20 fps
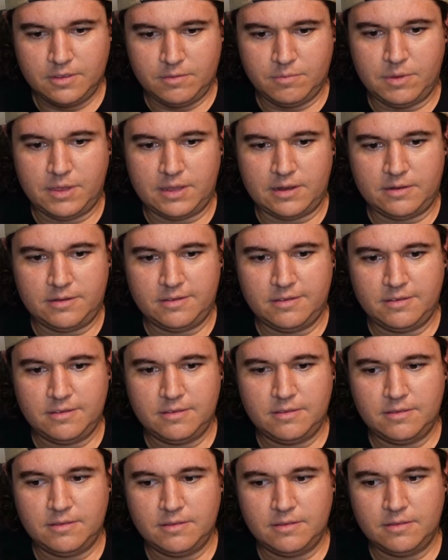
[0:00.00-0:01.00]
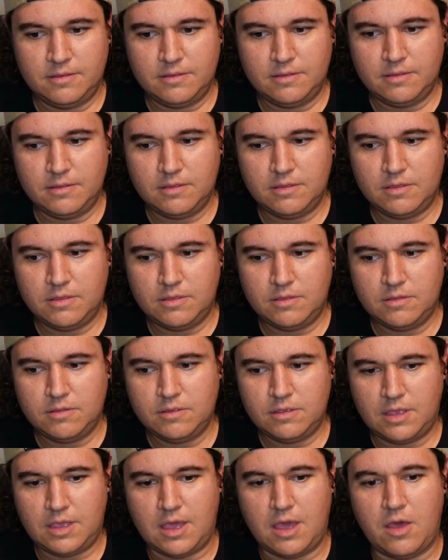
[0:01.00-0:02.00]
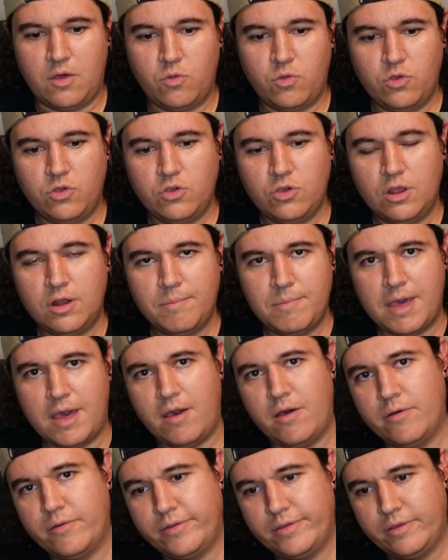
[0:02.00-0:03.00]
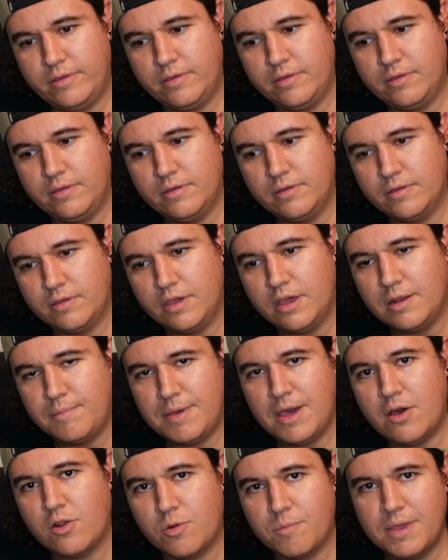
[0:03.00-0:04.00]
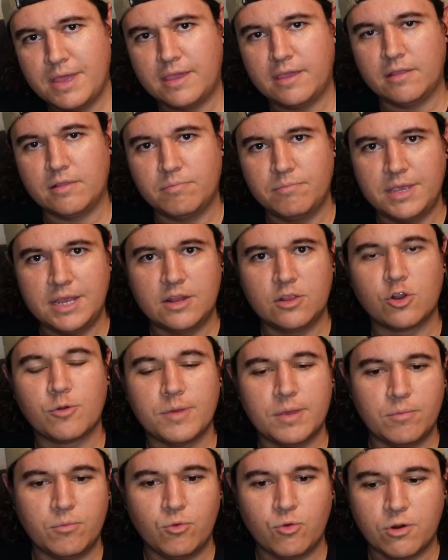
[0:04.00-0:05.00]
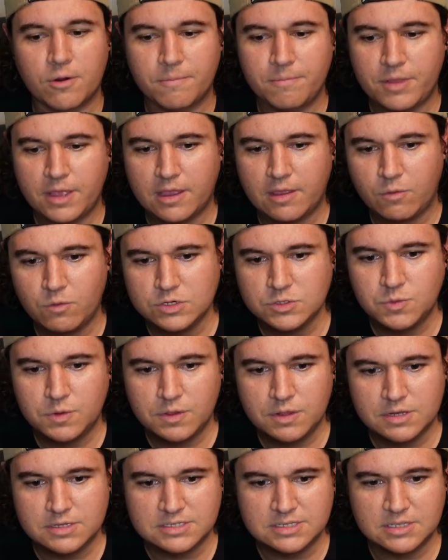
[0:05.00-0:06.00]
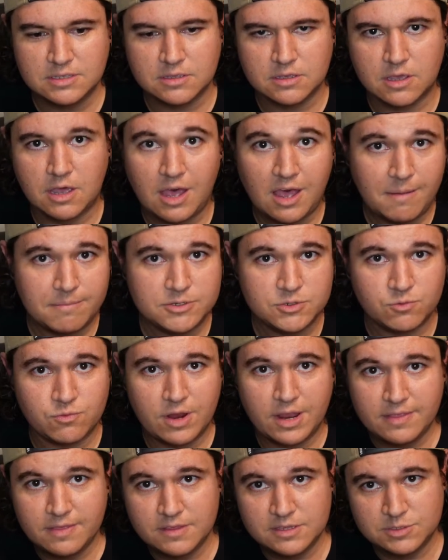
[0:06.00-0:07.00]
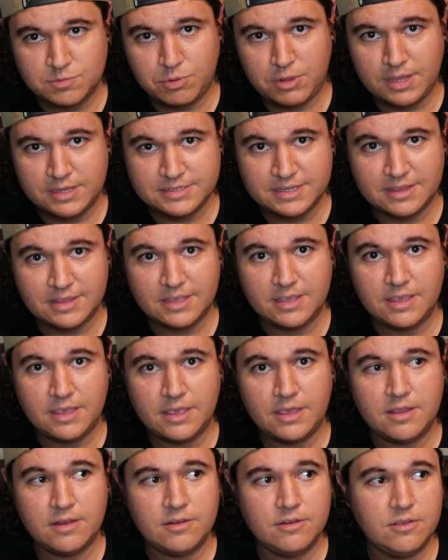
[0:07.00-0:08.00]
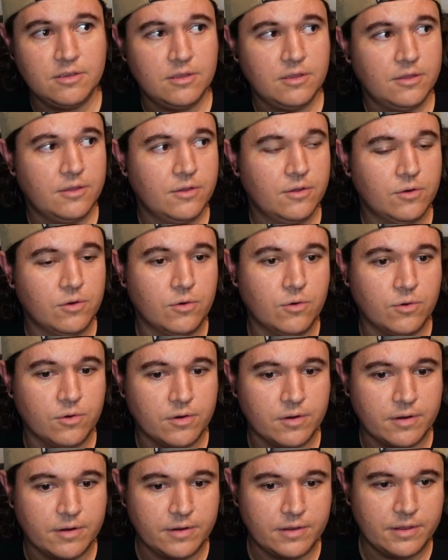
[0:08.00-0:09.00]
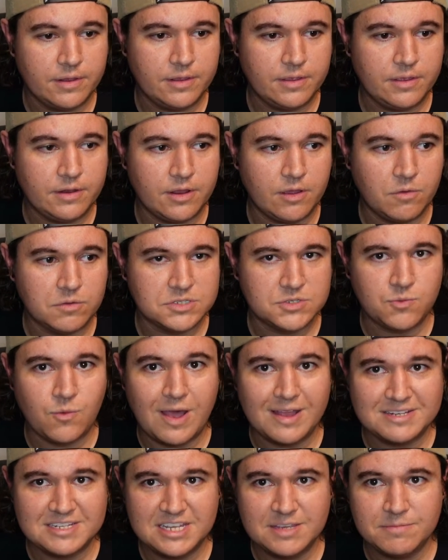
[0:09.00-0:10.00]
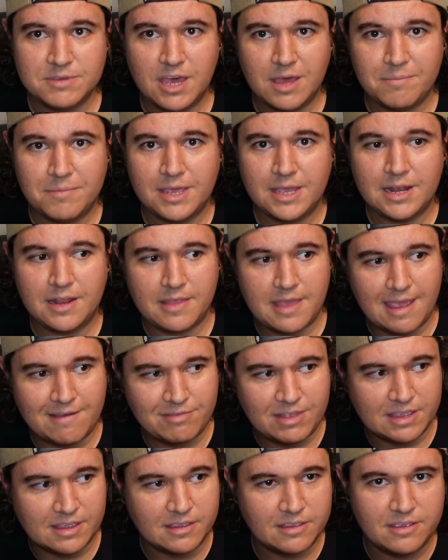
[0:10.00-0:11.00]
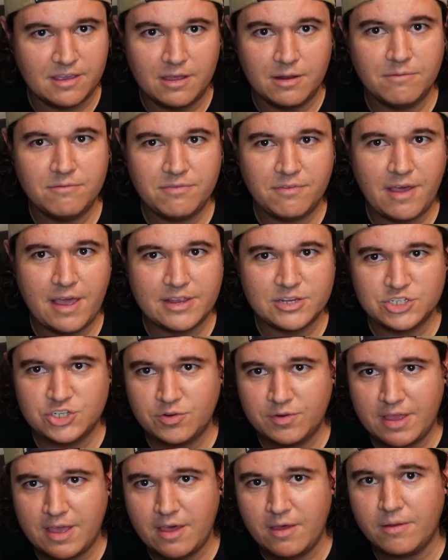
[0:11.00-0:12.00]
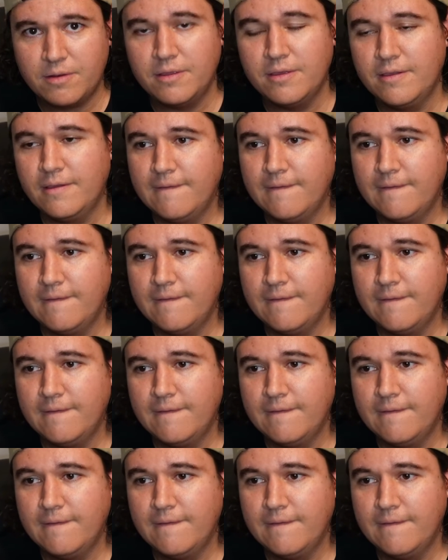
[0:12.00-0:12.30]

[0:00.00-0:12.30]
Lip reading: But yeah, they cut him out, or make it mean a little bit more. Like I wish we had seen the cops raid this place at the end. Or, you know, a SWAT team come in and they have like a gunfight shootout